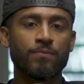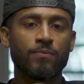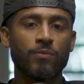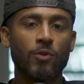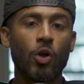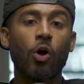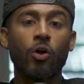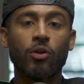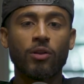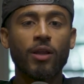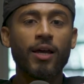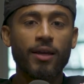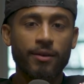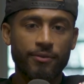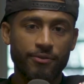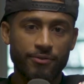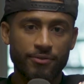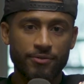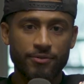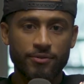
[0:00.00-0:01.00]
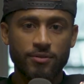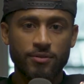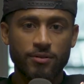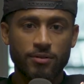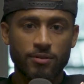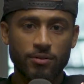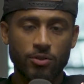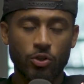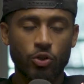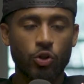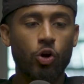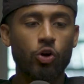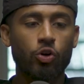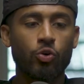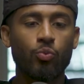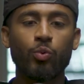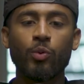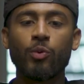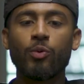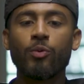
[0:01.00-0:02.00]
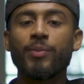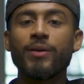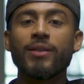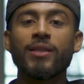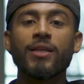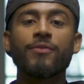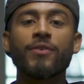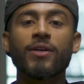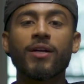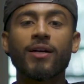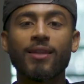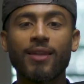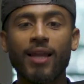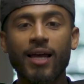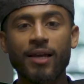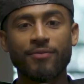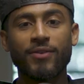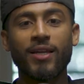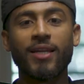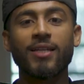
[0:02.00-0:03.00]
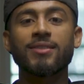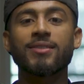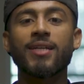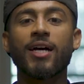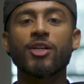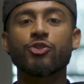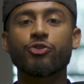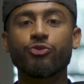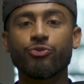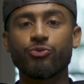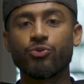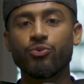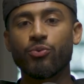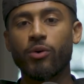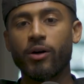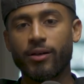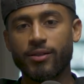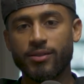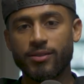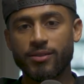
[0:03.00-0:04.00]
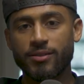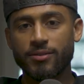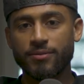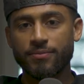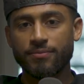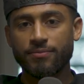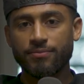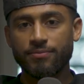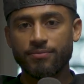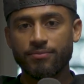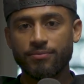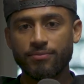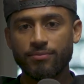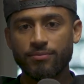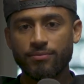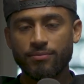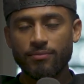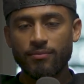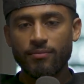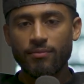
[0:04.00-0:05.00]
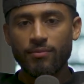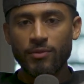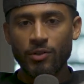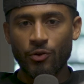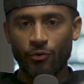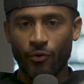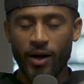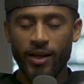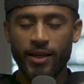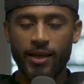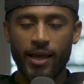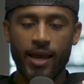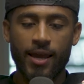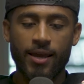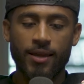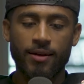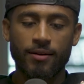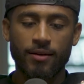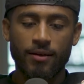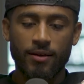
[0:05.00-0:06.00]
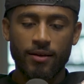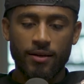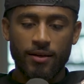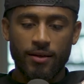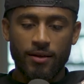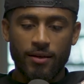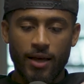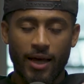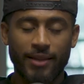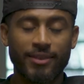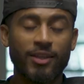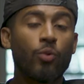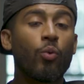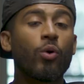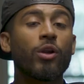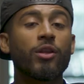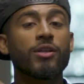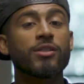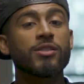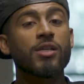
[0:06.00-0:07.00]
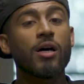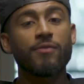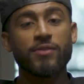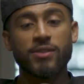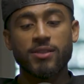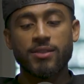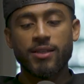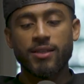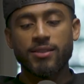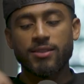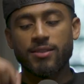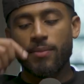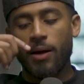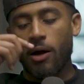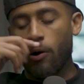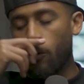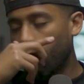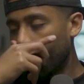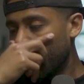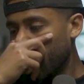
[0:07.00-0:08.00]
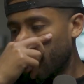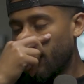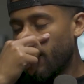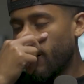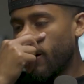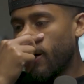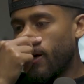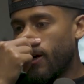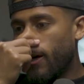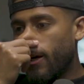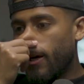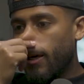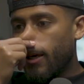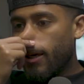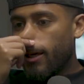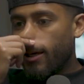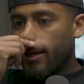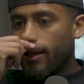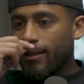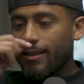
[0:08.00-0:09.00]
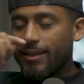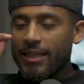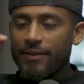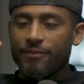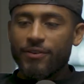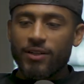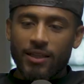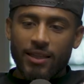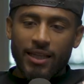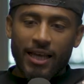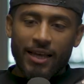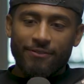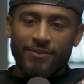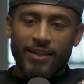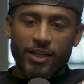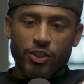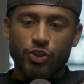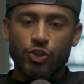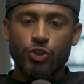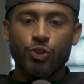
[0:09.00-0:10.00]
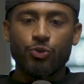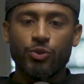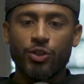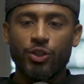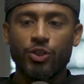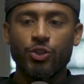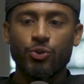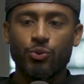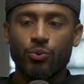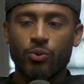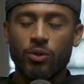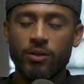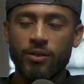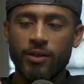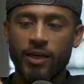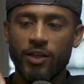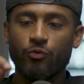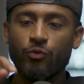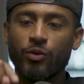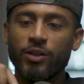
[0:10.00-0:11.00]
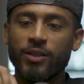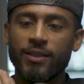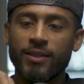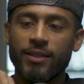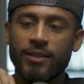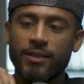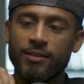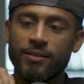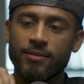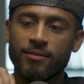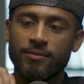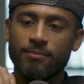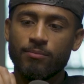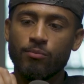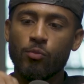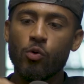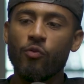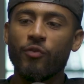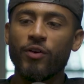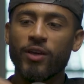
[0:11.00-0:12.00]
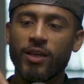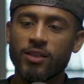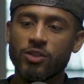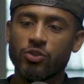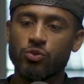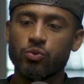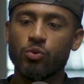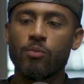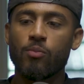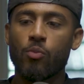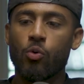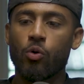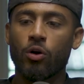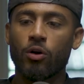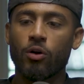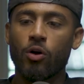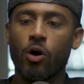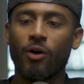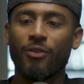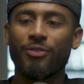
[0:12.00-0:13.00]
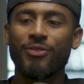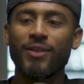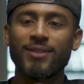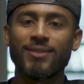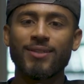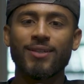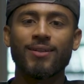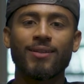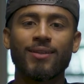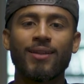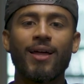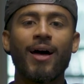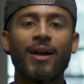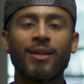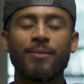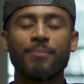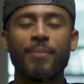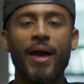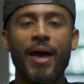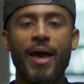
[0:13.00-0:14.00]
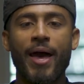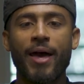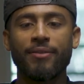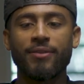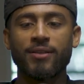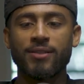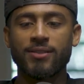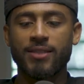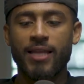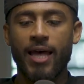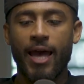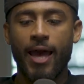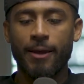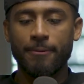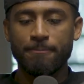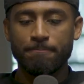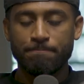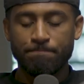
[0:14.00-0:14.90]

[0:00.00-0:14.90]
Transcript: our life, the longer we will be living a life that is not true to us, right? And I think one of the toughest things about living a life that's true to you and really moving into a more authentic, aligned path is that